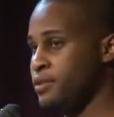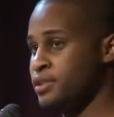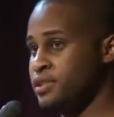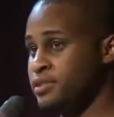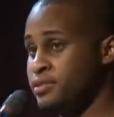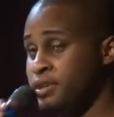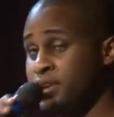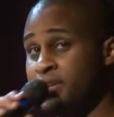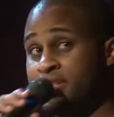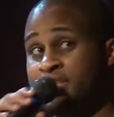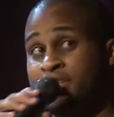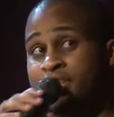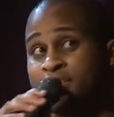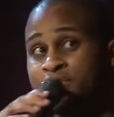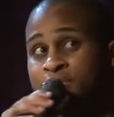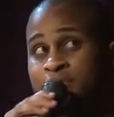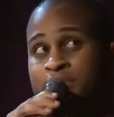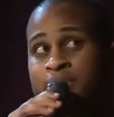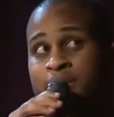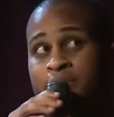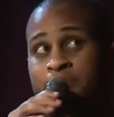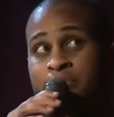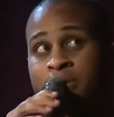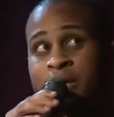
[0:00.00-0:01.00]
So architecture is
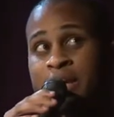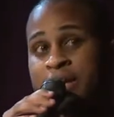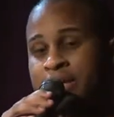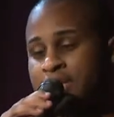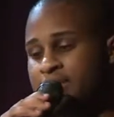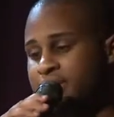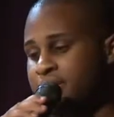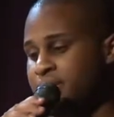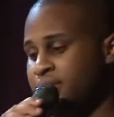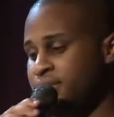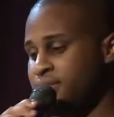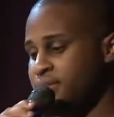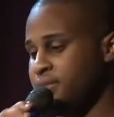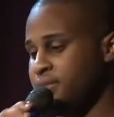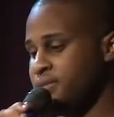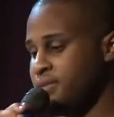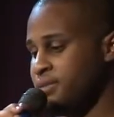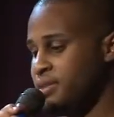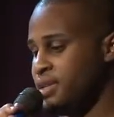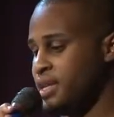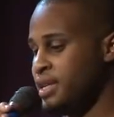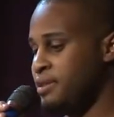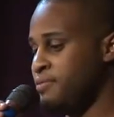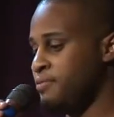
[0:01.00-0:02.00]
complex.
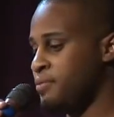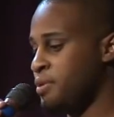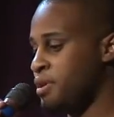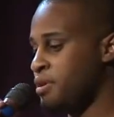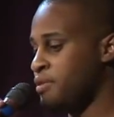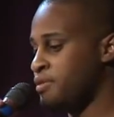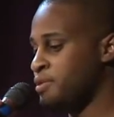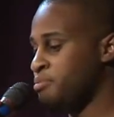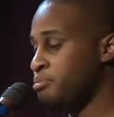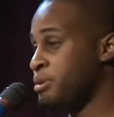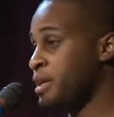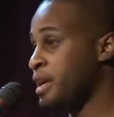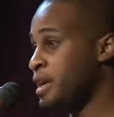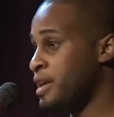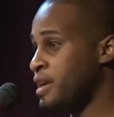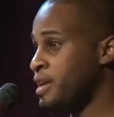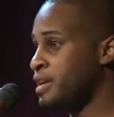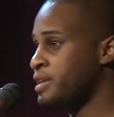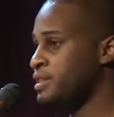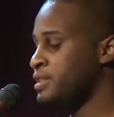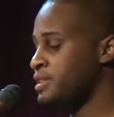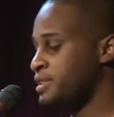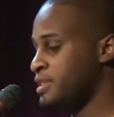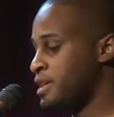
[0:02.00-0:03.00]
It involves
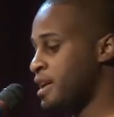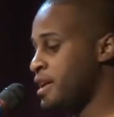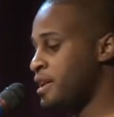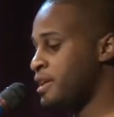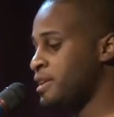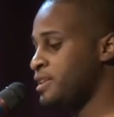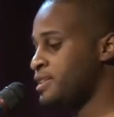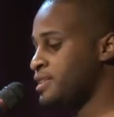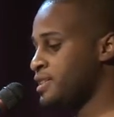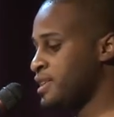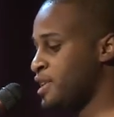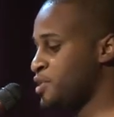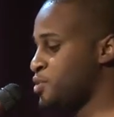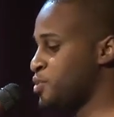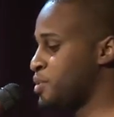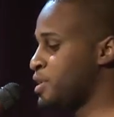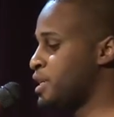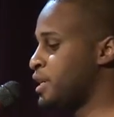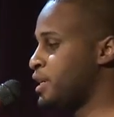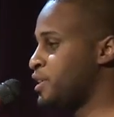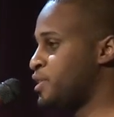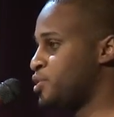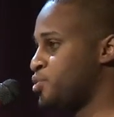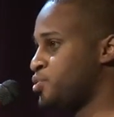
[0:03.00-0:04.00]
planning, designing,
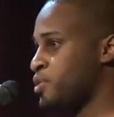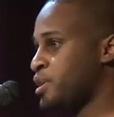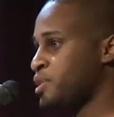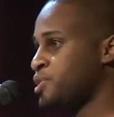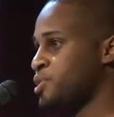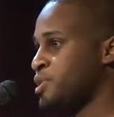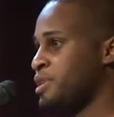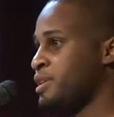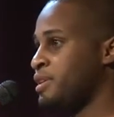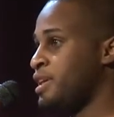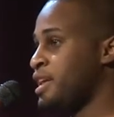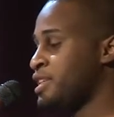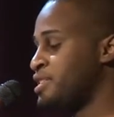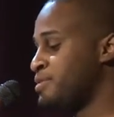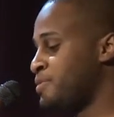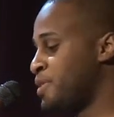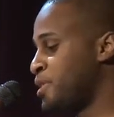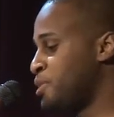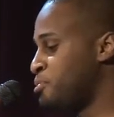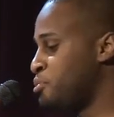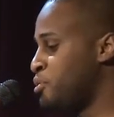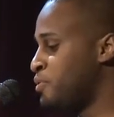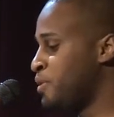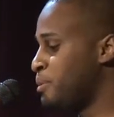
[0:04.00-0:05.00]
scheduling, construction, and lots of
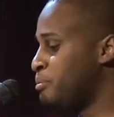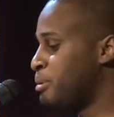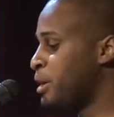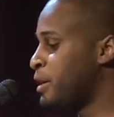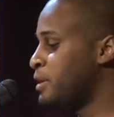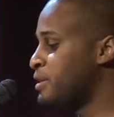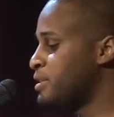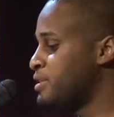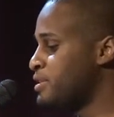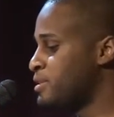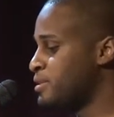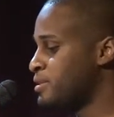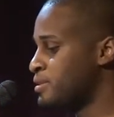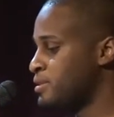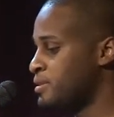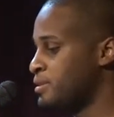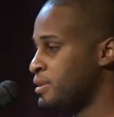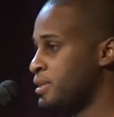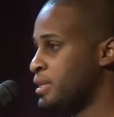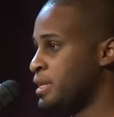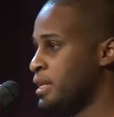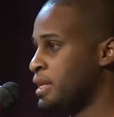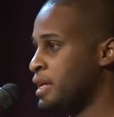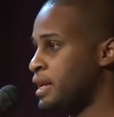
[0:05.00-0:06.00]
other moving parts.
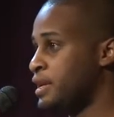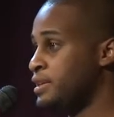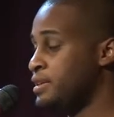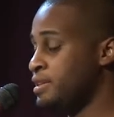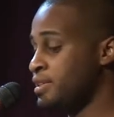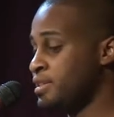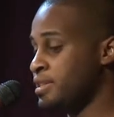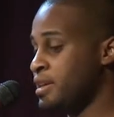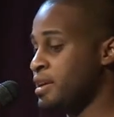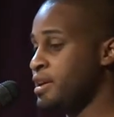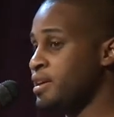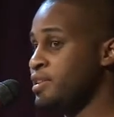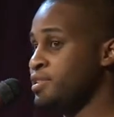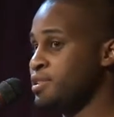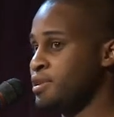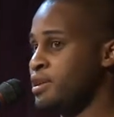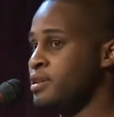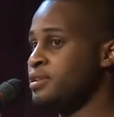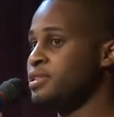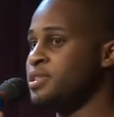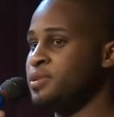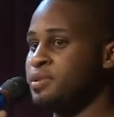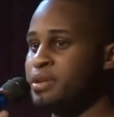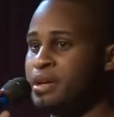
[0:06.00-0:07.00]
And design is
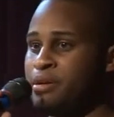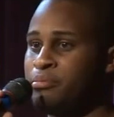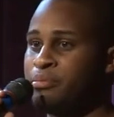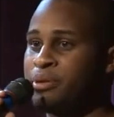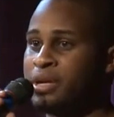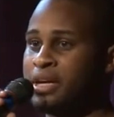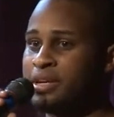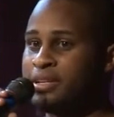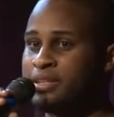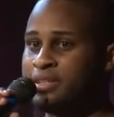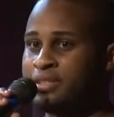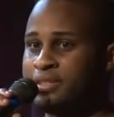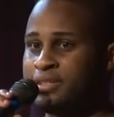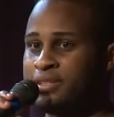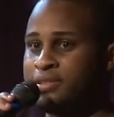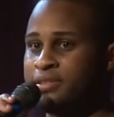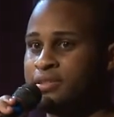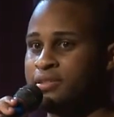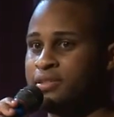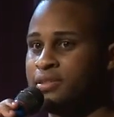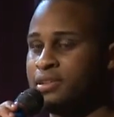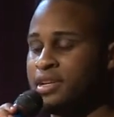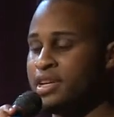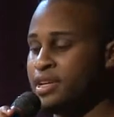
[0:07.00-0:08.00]
also complex.
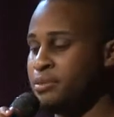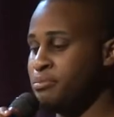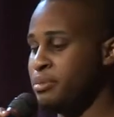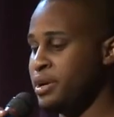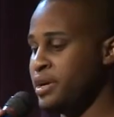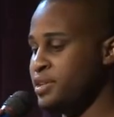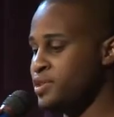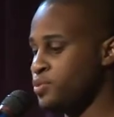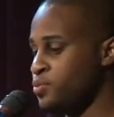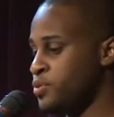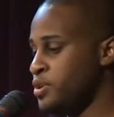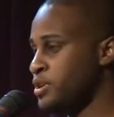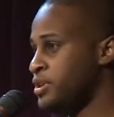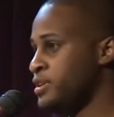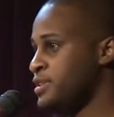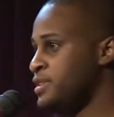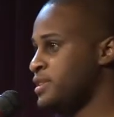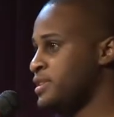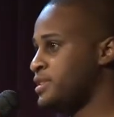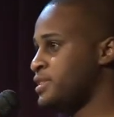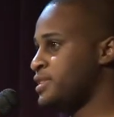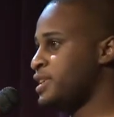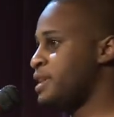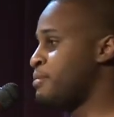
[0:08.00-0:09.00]
It combines
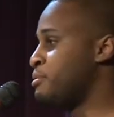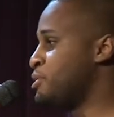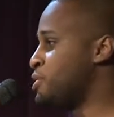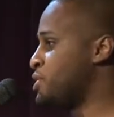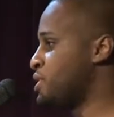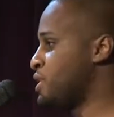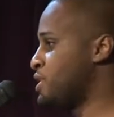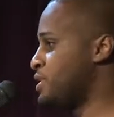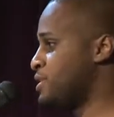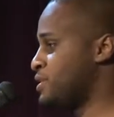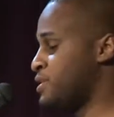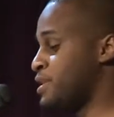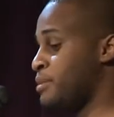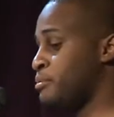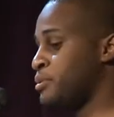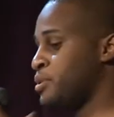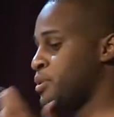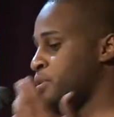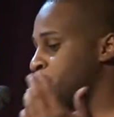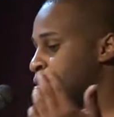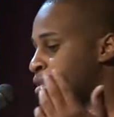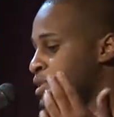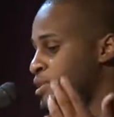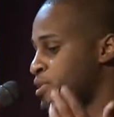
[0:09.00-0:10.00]
words, images,
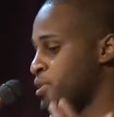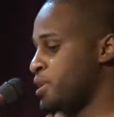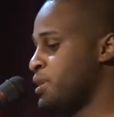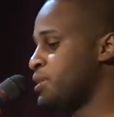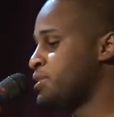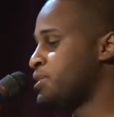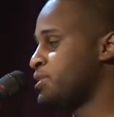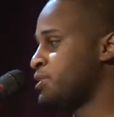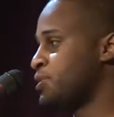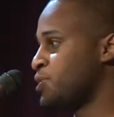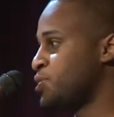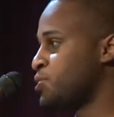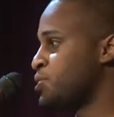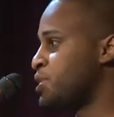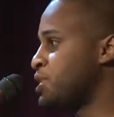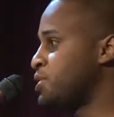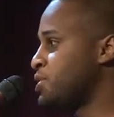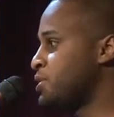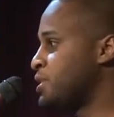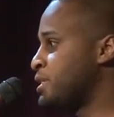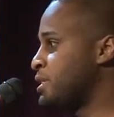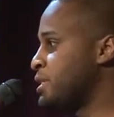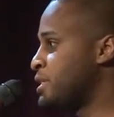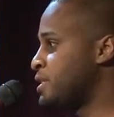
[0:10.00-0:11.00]
numbers, charts,
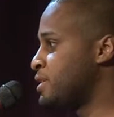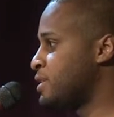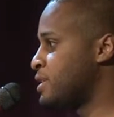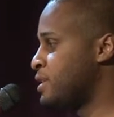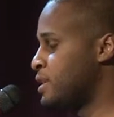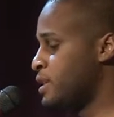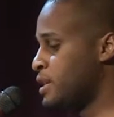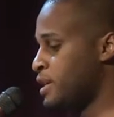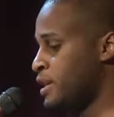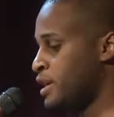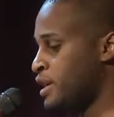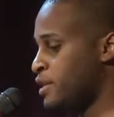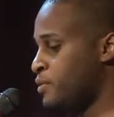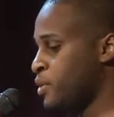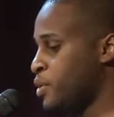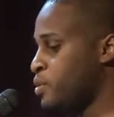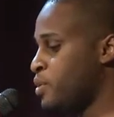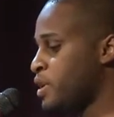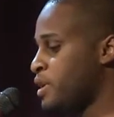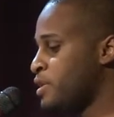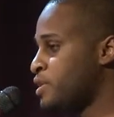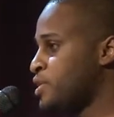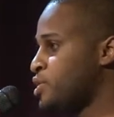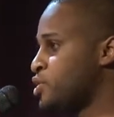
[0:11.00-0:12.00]
illustrations, and
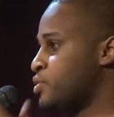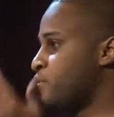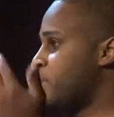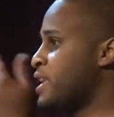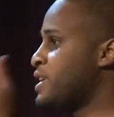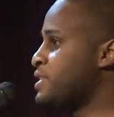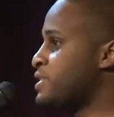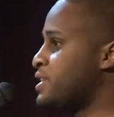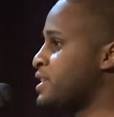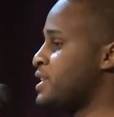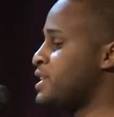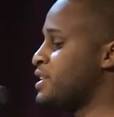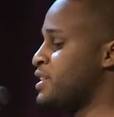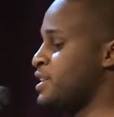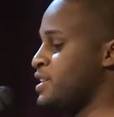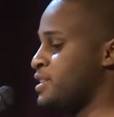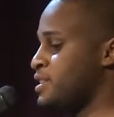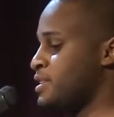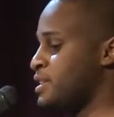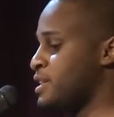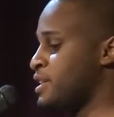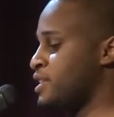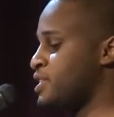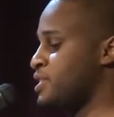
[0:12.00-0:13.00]
requires translating these
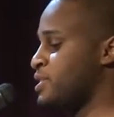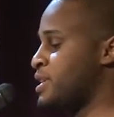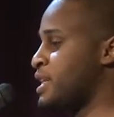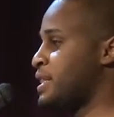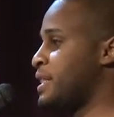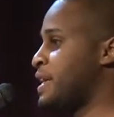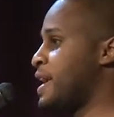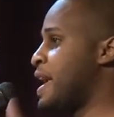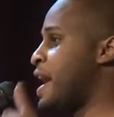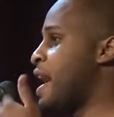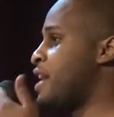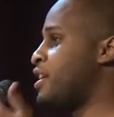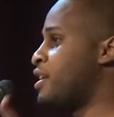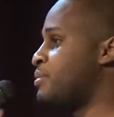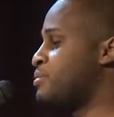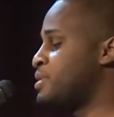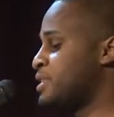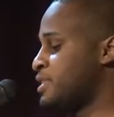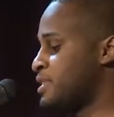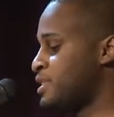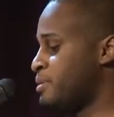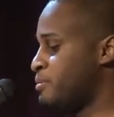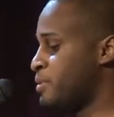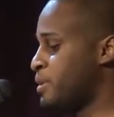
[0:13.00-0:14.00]
things so that they add up
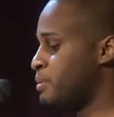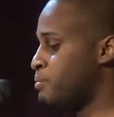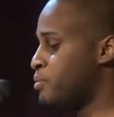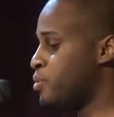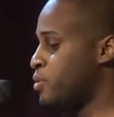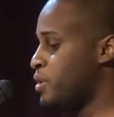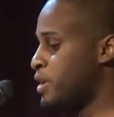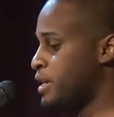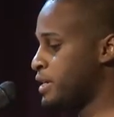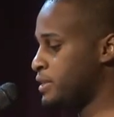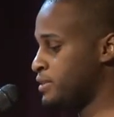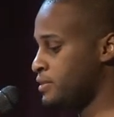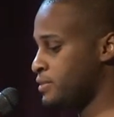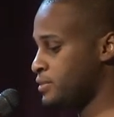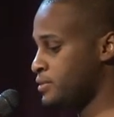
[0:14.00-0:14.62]
to something more,